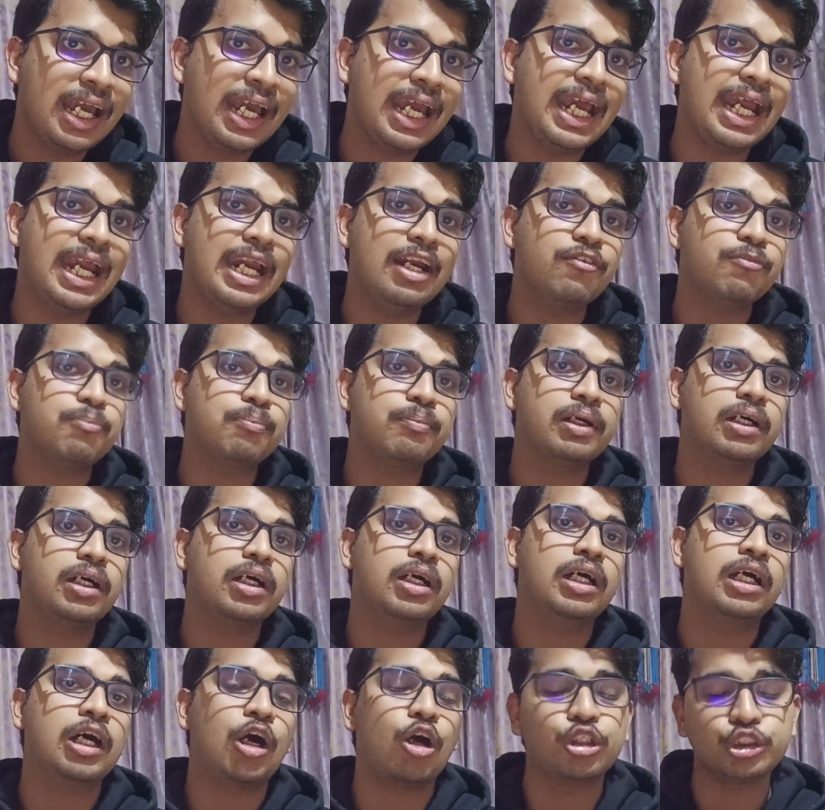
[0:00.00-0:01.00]
And
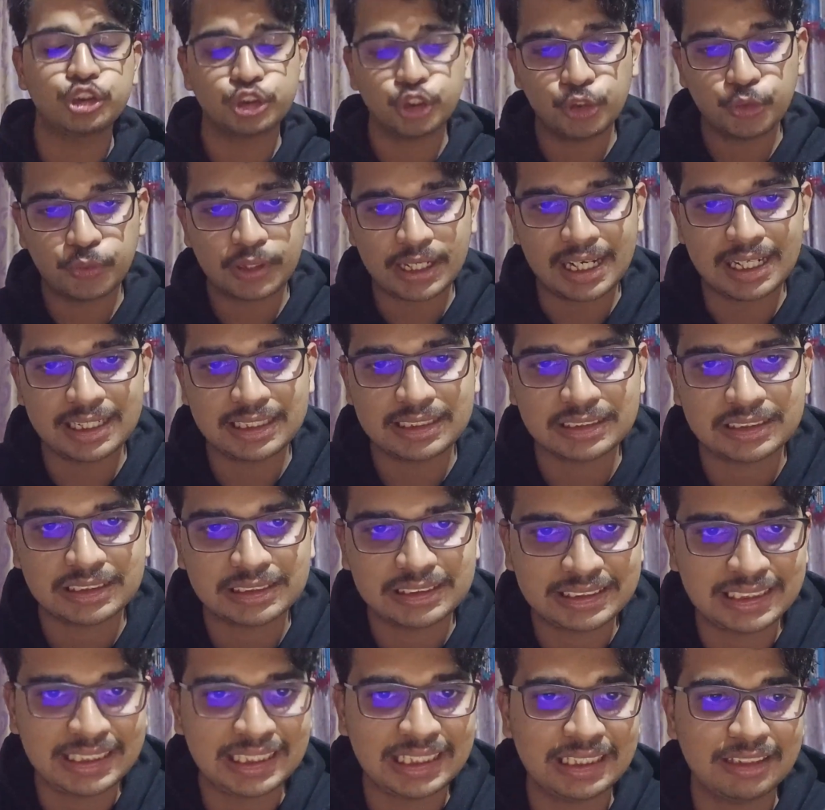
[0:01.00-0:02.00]
also you can
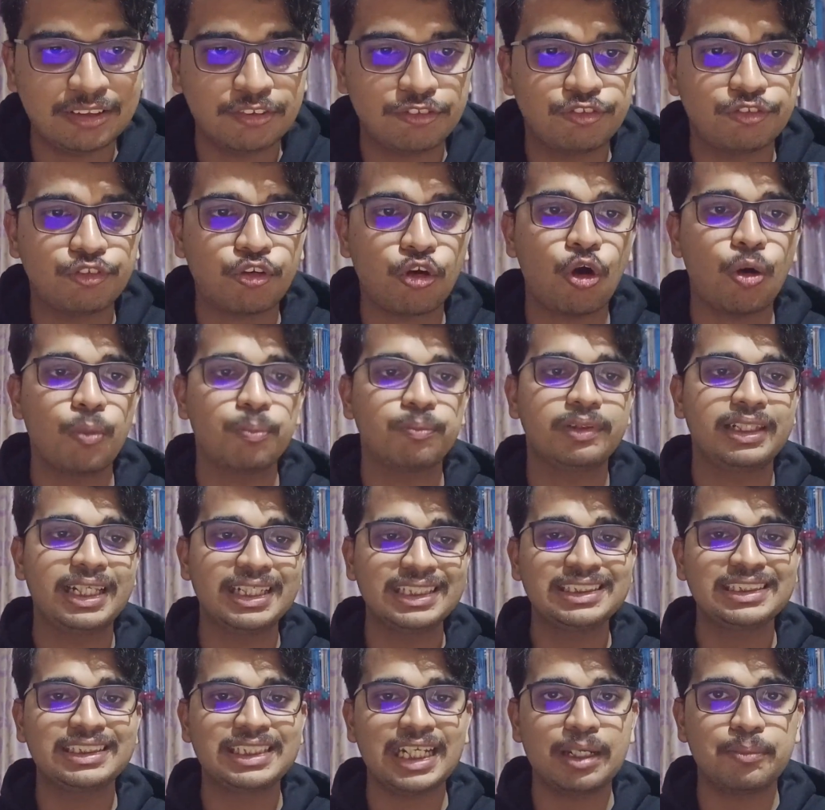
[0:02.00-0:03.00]
see from
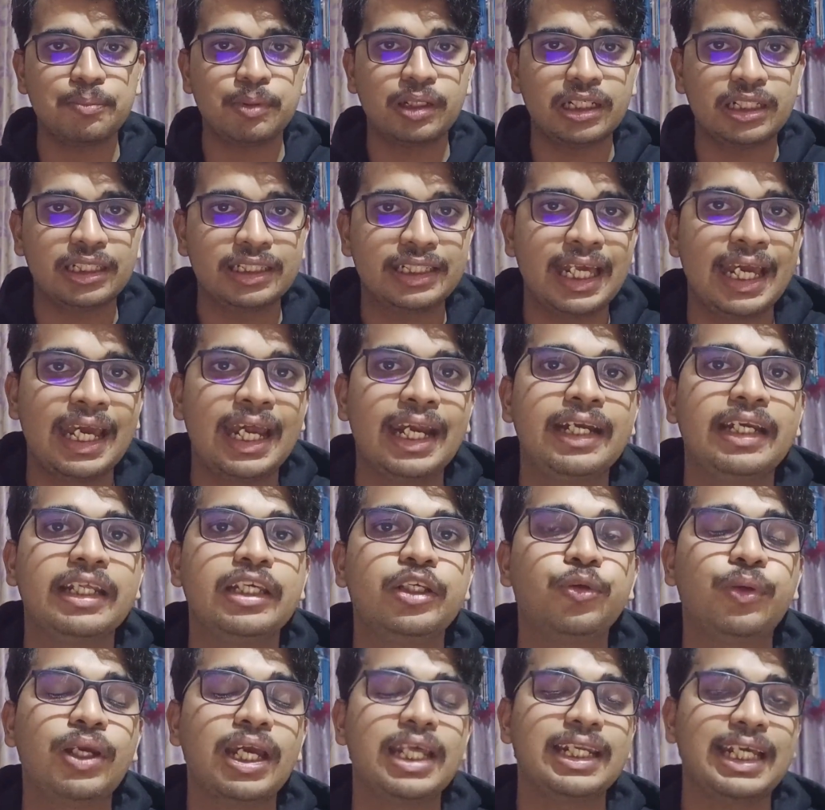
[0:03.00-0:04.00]
this table that
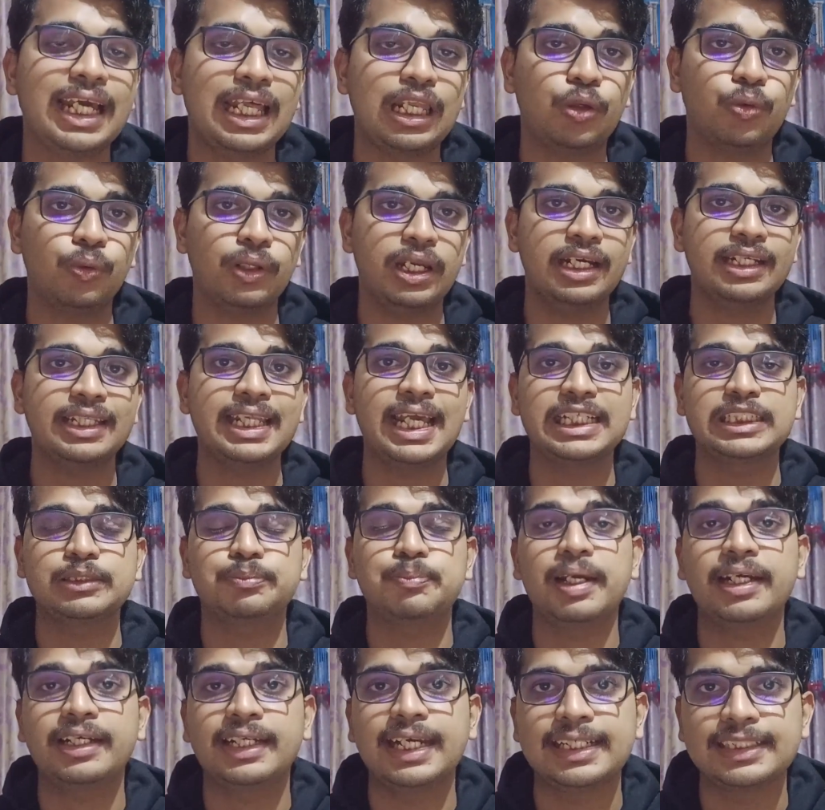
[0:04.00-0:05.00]
you can calculate the
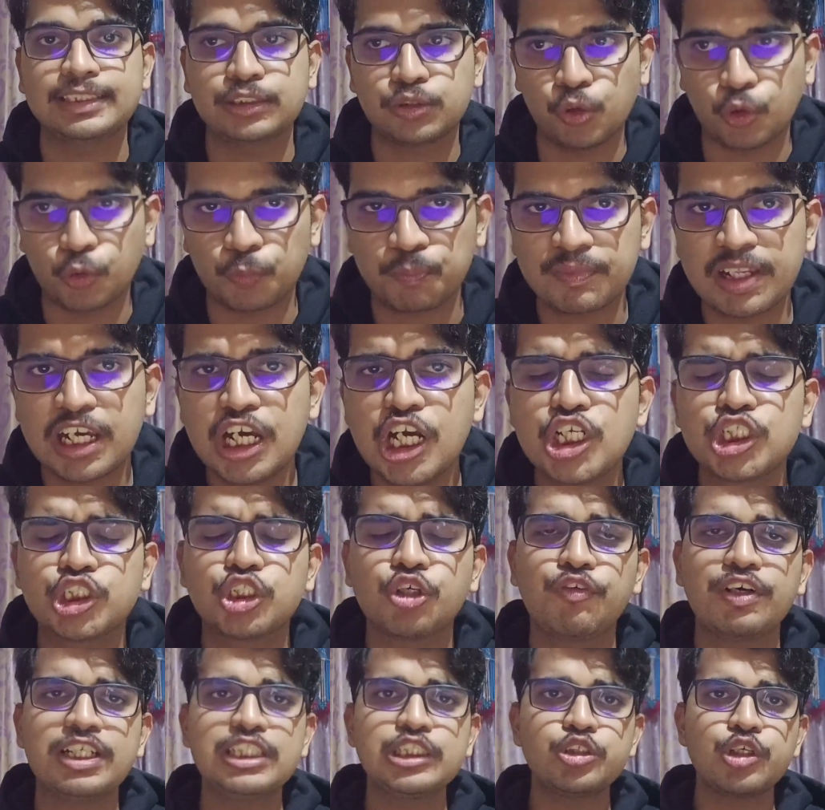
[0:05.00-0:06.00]
expected score. So
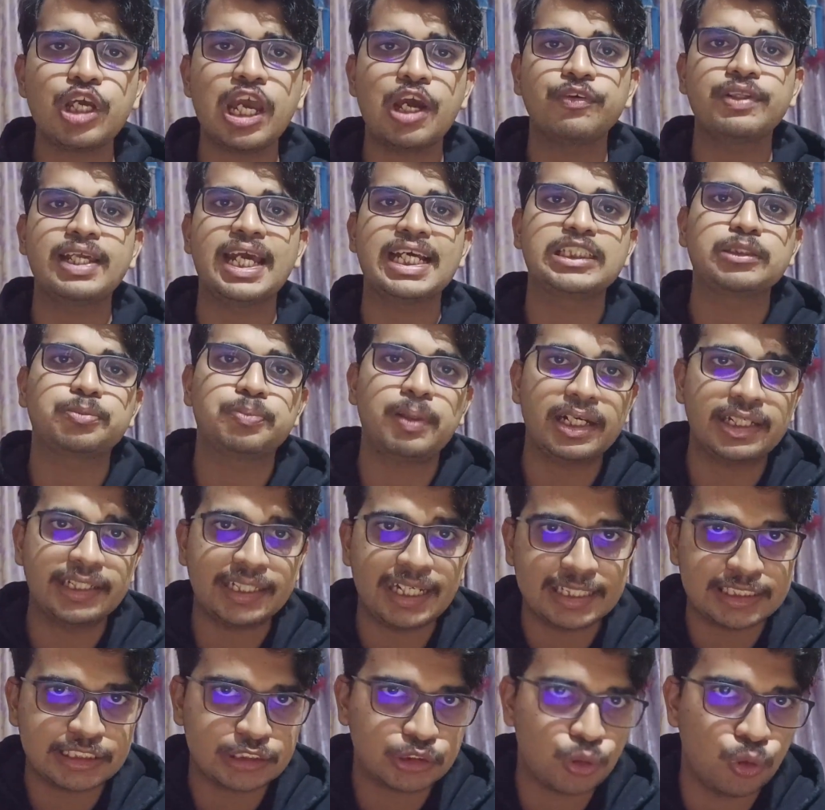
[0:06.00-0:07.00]
once you have the
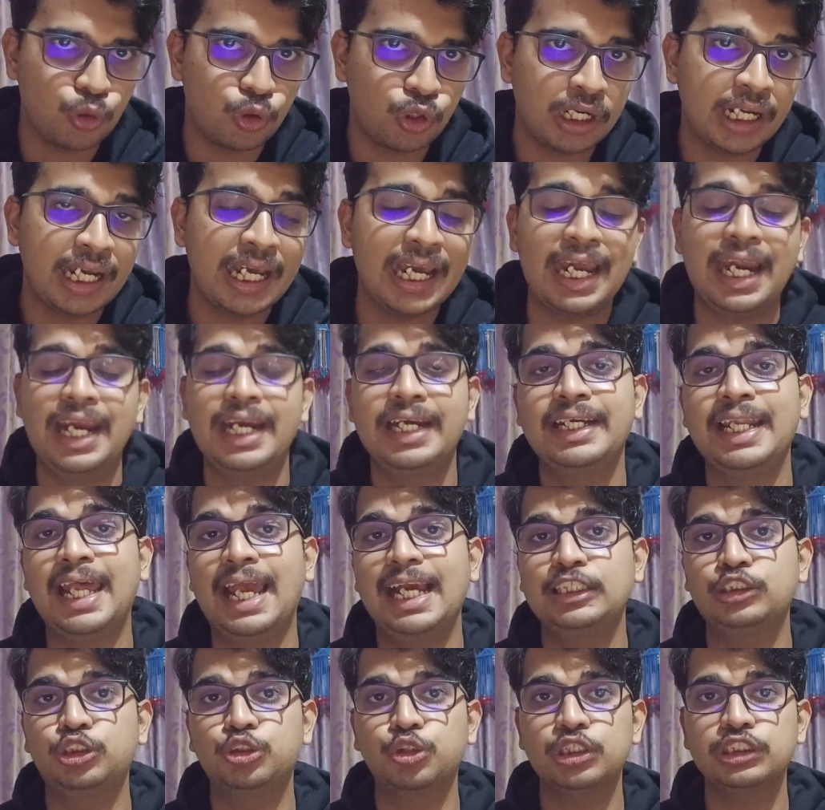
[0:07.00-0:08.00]
expected score and
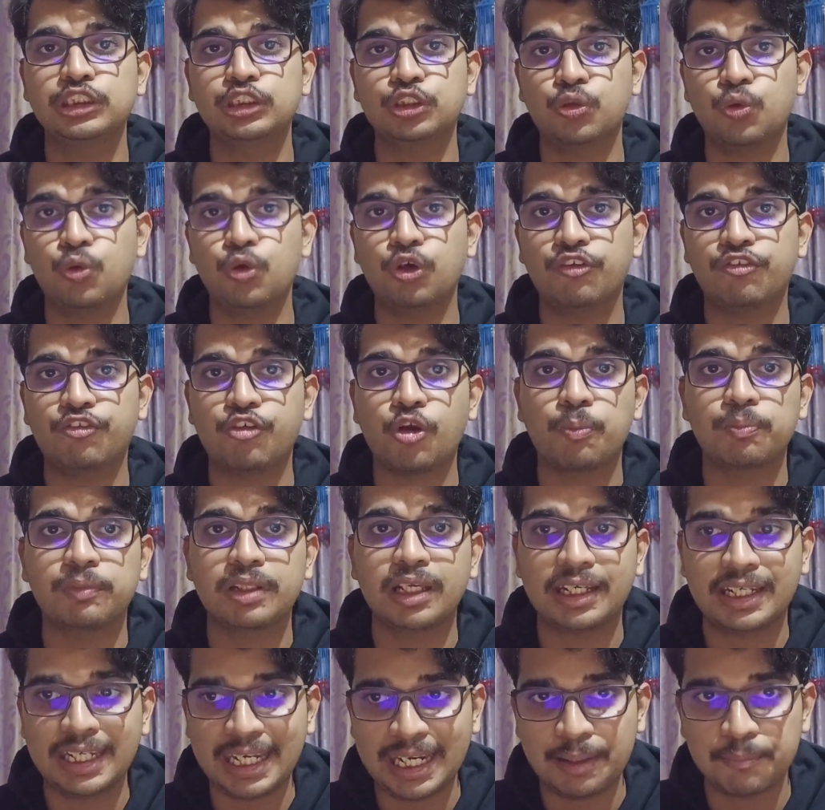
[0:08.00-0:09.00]
the actual score from
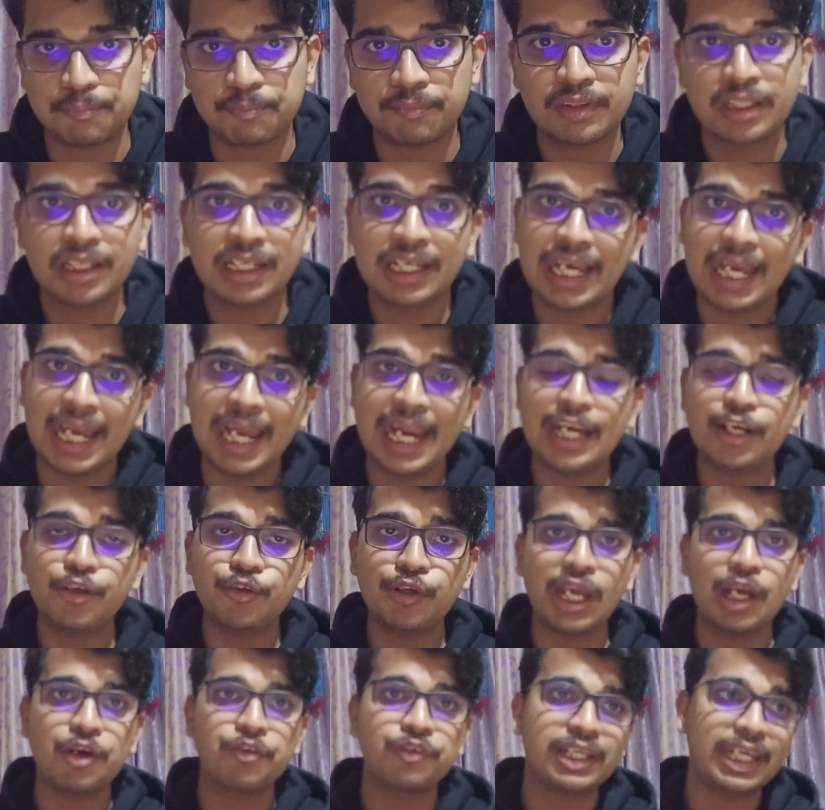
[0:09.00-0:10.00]
the game, and you
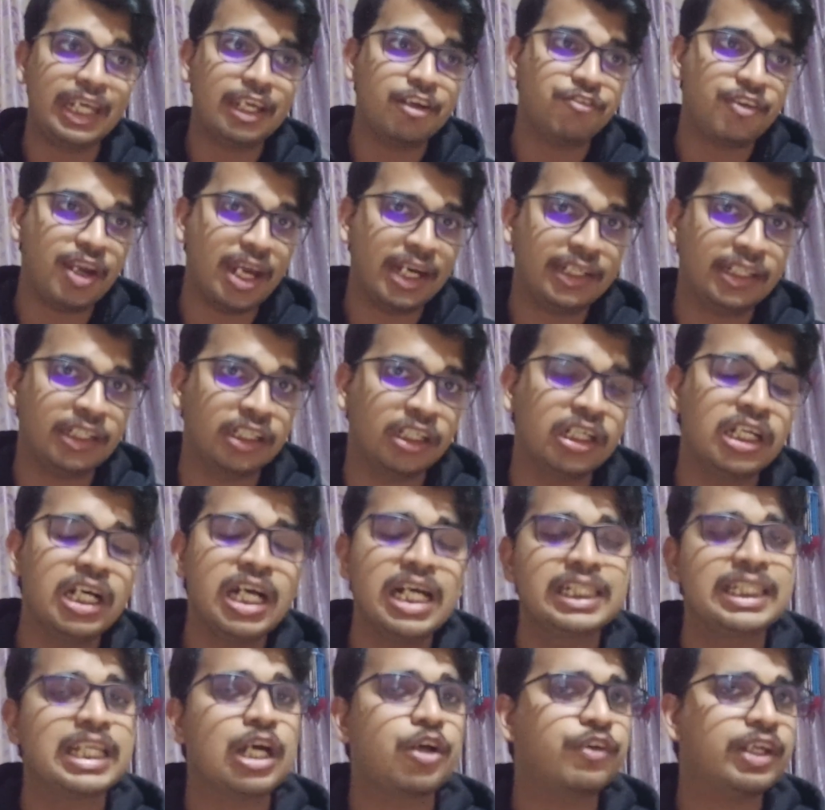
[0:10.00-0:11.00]
have K factor.
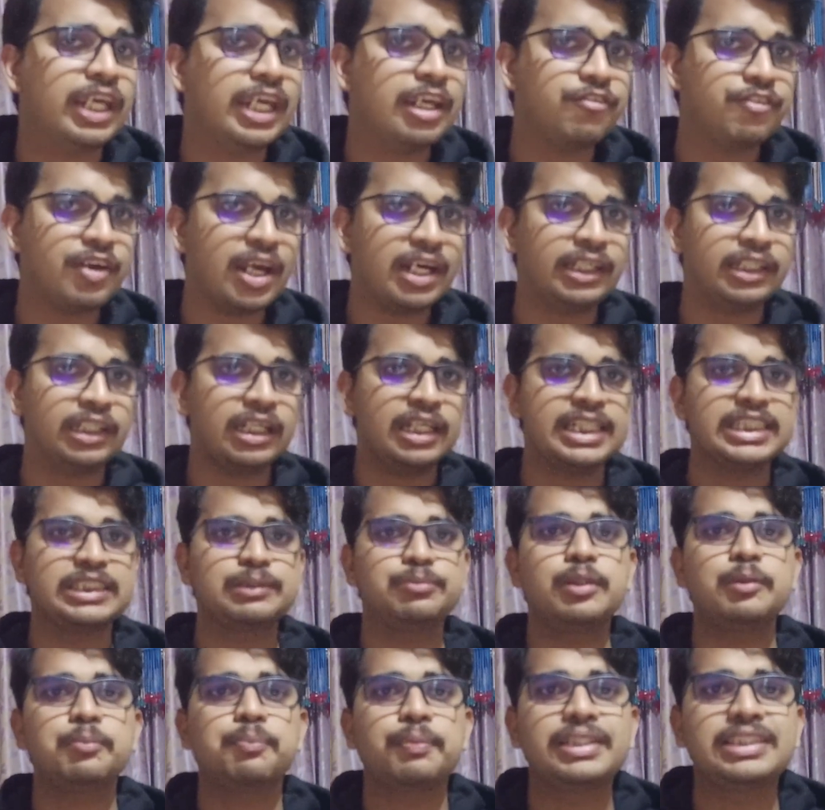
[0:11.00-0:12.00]
Now K factor is
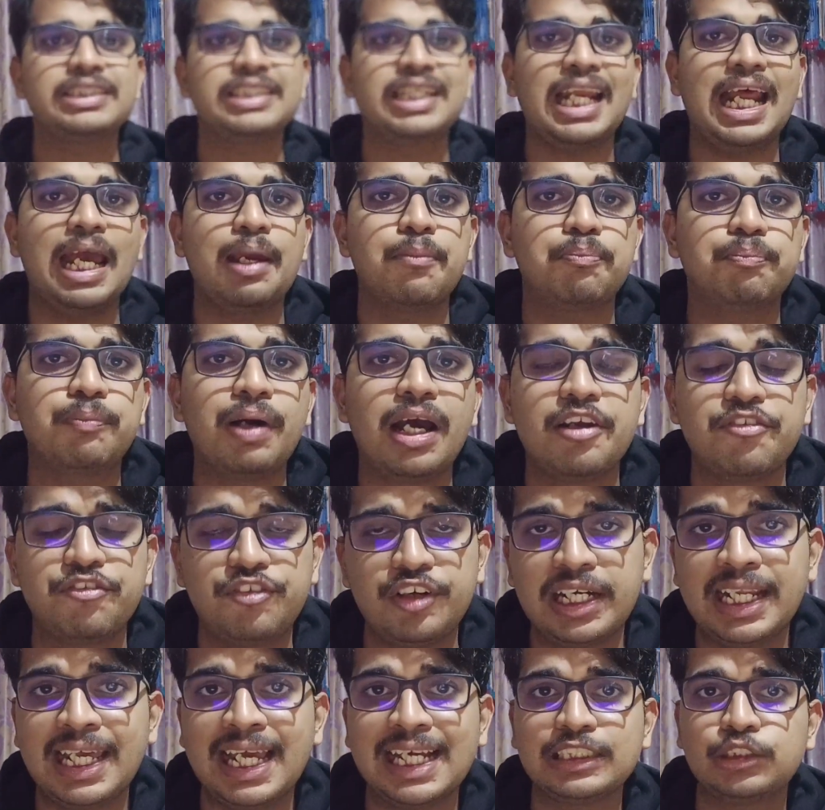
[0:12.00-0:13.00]
been prescribed by
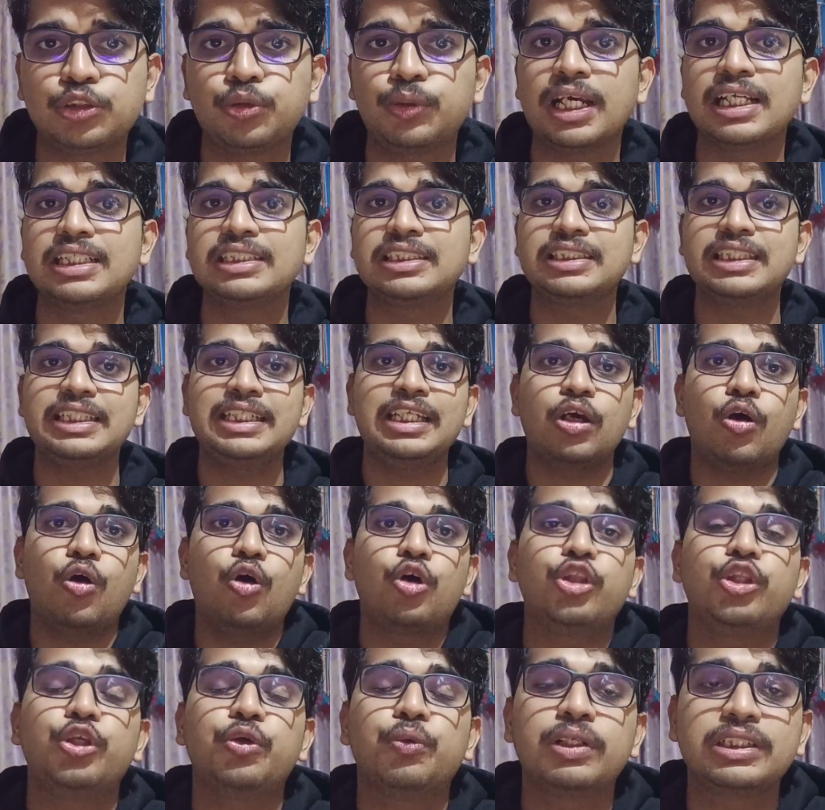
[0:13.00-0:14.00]
FIDE. As you can see
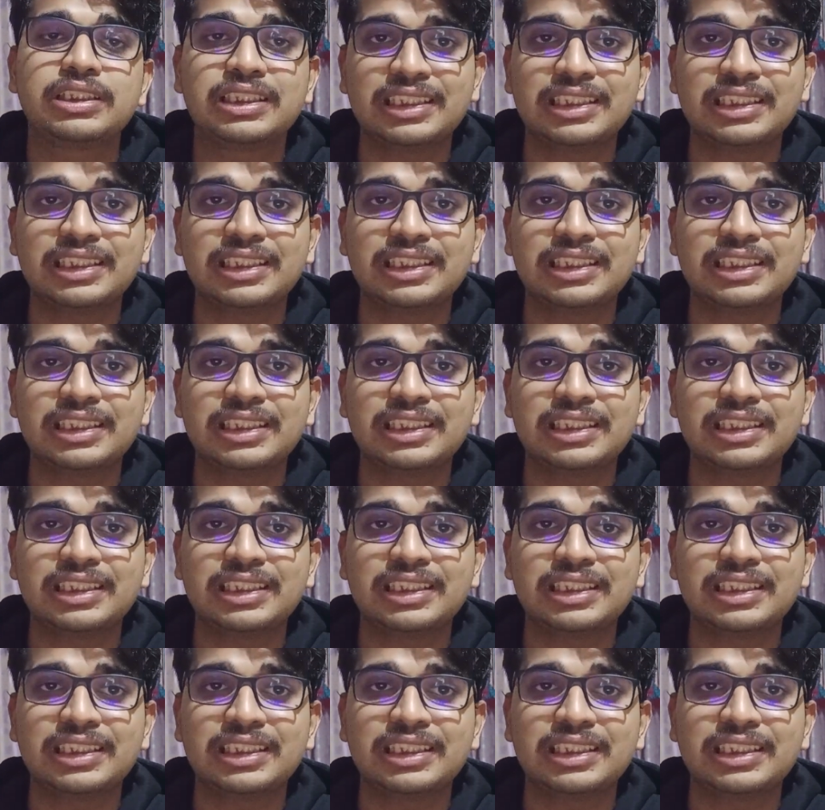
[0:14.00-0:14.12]
on your